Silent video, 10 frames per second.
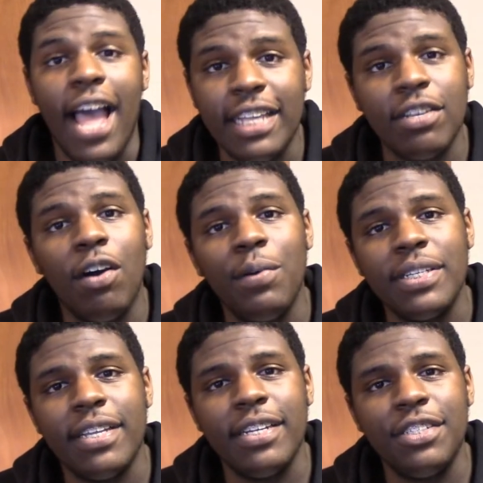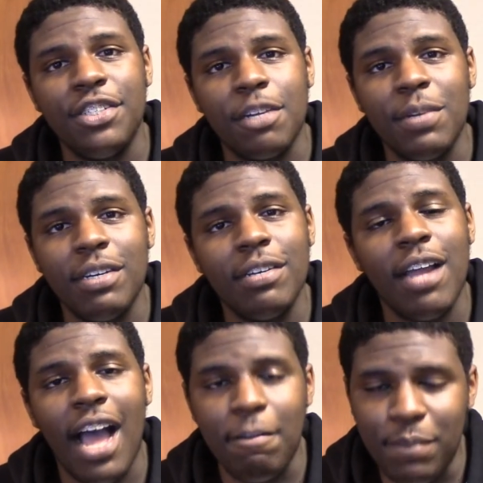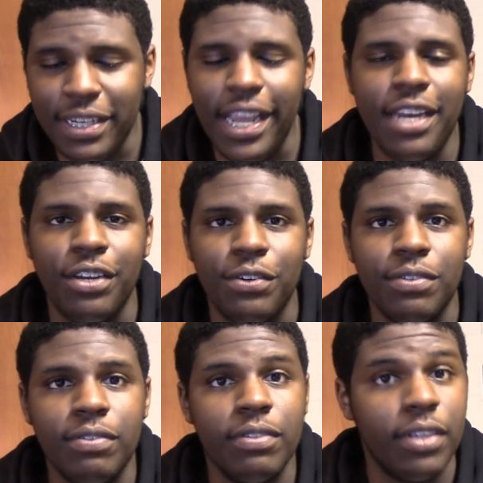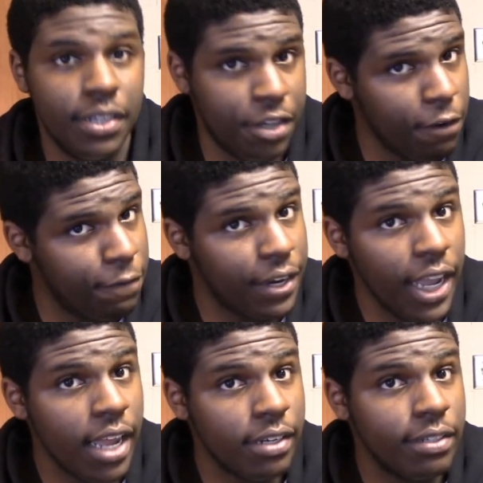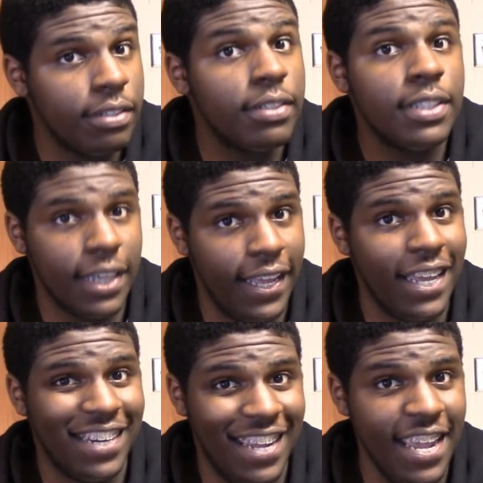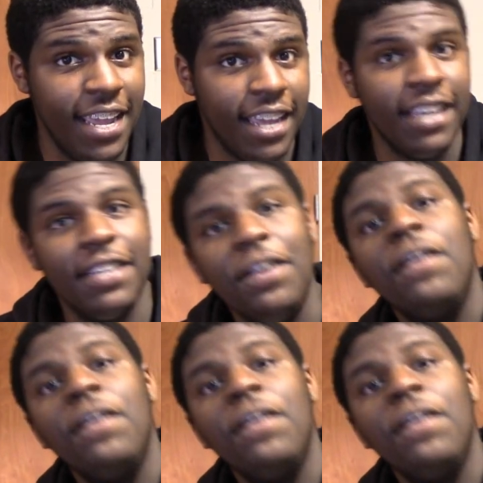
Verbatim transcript: As always, ladies and gentlemen, I've been Daniel. And don't forget to get geeky.